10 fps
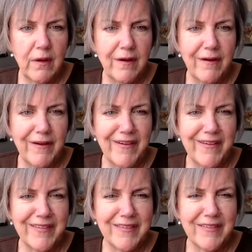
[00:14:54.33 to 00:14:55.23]
Uh,
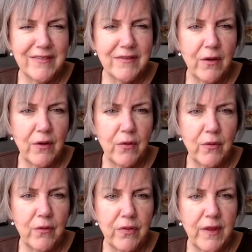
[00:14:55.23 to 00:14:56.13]

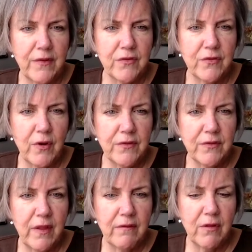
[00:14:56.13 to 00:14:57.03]
so that stress
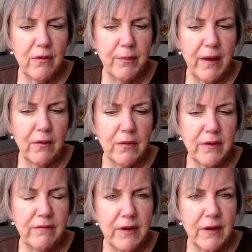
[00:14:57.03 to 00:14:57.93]
level about
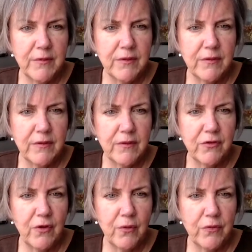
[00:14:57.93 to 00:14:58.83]
living up to the
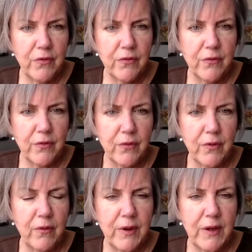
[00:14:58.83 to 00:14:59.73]
Joneses or
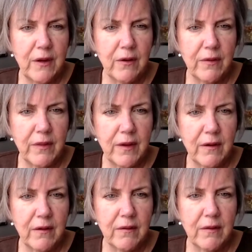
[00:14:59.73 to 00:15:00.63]
going here and
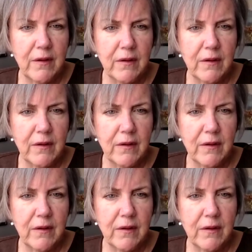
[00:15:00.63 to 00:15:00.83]
there.